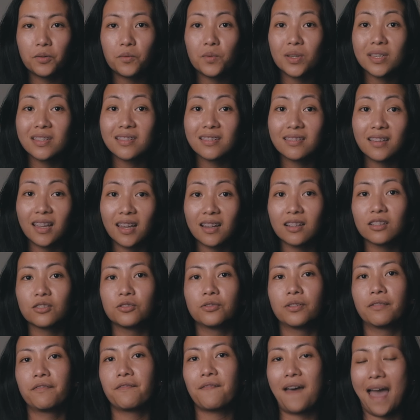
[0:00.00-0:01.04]
We stick
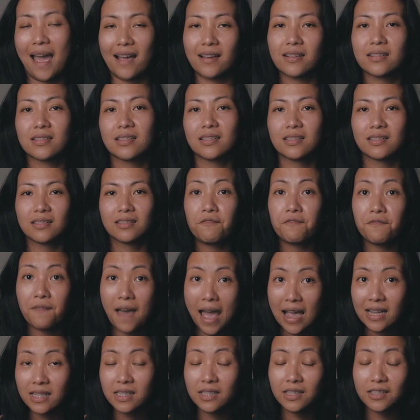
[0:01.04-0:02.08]
to the facts.
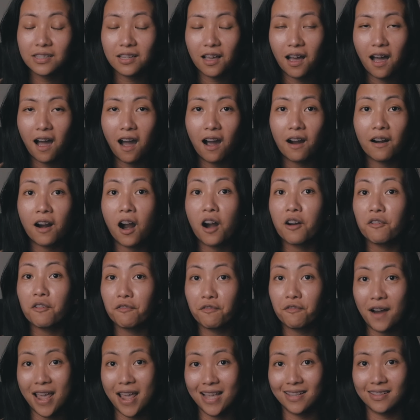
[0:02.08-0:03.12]
Facts are our
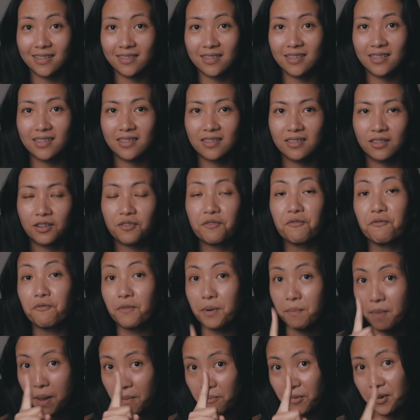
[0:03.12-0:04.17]
friends.
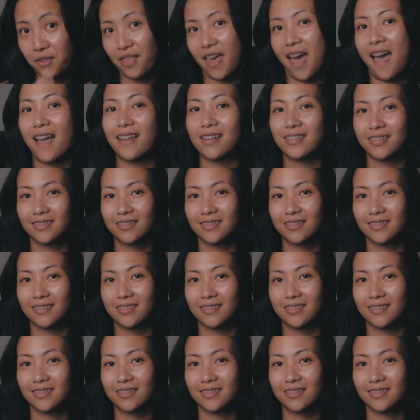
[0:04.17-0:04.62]
Remember that.